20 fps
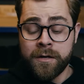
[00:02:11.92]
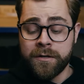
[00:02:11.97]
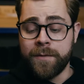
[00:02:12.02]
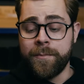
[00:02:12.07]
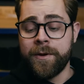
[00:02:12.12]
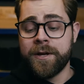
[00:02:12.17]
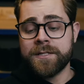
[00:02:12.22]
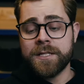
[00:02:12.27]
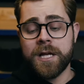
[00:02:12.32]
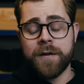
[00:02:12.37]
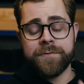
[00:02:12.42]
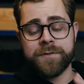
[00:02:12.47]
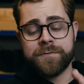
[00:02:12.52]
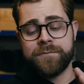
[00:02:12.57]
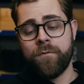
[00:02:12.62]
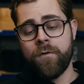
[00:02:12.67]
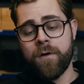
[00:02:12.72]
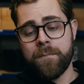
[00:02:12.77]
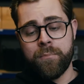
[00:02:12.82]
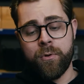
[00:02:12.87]
The beer itself is
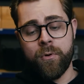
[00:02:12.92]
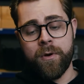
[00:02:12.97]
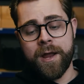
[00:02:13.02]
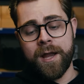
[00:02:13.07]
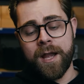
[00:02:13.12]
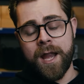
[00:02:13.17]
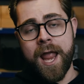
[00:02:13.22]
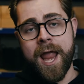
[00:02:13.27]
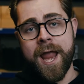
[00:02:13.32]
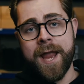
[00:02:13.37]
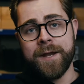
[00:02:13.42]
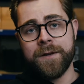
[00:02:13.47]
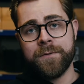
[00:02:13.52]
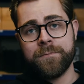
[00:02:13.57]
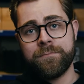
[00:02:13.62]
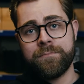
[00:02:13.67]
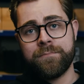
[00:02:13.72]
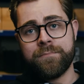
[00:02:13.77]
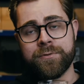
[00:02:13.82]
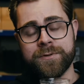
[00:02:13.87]

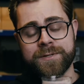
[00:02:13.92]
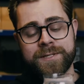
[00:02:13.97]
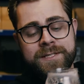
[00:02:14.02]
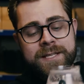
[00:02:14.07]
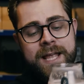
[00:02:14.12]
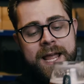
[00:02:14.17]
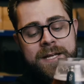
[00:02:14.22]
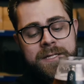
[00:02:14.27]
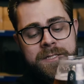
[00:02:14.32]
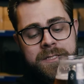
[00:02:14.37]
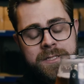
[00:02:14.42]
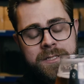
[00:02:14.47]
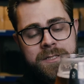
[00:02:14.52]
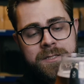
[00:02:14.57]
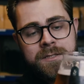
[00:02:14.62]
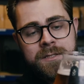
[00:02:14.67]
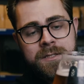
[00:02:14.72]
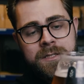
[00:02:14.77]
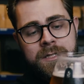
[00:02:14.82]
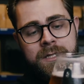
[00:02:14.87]

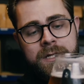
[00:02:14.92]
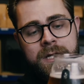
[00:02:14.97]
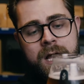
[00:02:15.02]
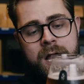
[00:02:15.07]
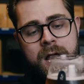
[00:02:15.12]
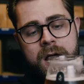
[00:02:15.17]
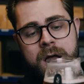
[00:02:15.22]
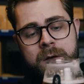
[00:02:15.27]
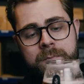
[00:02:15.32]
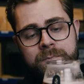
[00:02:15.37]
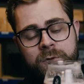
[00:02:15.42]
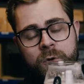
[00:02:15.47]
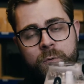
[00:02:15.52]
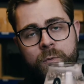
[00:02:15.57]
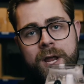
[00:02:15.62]
4.8%.